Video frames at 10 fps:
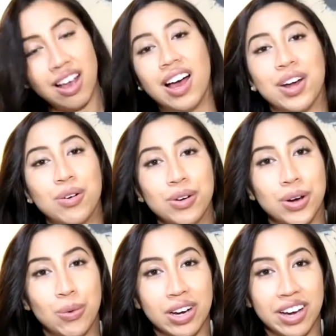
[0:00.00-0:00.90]
I don't
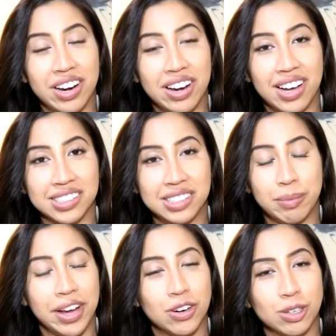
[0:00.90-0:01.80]
know what kind of nasty
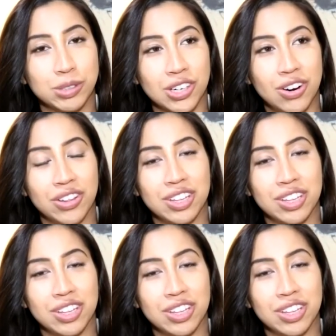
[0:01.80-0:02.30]
microbes are on